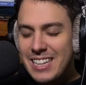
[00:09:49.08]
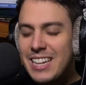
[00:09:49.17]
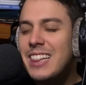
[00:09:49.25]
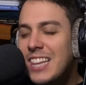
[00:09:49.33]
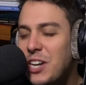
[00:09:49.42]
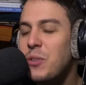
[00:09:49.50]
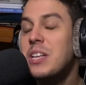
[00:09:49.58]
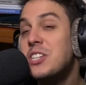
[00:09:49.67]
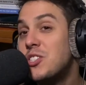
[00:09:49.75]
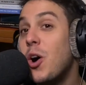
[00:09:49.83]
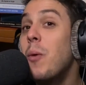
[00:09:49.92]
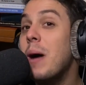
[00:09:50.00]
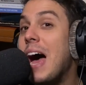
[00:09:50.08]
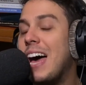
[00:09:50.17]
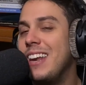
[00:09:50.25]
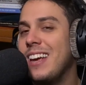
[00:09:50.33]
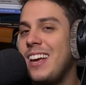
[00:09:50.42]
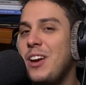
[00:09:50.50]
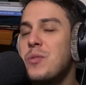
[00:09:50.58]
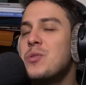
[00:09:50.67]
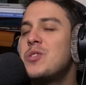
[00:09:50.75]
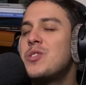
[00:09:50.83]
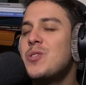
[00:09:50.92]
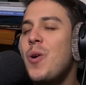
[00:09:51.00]
literally so bad. It
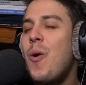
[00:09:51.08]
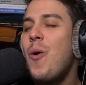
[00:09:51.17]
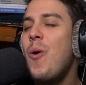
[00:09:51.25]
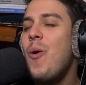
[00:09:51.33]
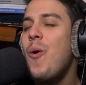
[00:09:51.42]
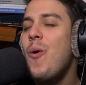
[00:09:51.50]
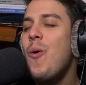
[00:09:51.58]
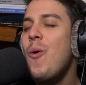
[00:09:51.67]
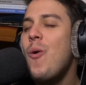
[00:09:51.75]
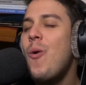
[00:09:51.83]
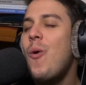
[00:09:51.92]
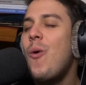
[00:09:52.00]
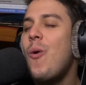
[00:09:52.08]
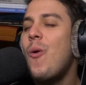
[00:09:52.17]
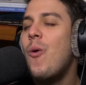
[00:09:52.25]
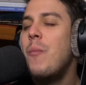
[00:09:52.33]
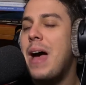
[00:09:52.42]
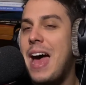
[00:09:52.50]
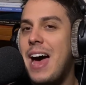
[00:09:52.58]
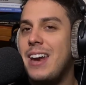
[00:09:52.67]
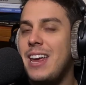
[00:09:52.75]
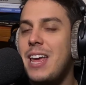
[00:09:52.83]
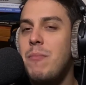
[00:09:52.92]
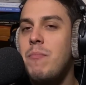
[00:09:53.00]
was so
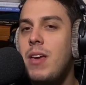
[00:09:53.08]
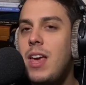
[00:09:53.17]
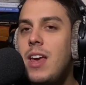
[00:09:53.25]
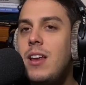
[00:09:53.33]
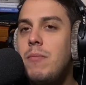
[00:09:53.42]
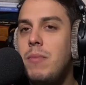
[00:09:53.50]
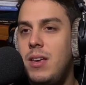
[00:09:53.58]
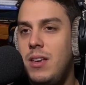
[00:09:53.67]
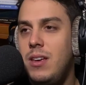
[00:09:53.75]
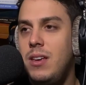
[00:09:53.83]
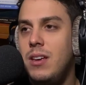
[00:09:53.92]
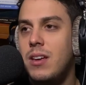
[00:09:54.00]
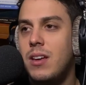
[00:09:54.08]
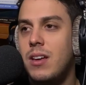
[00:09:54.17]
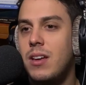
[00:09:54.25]
bad. It made me.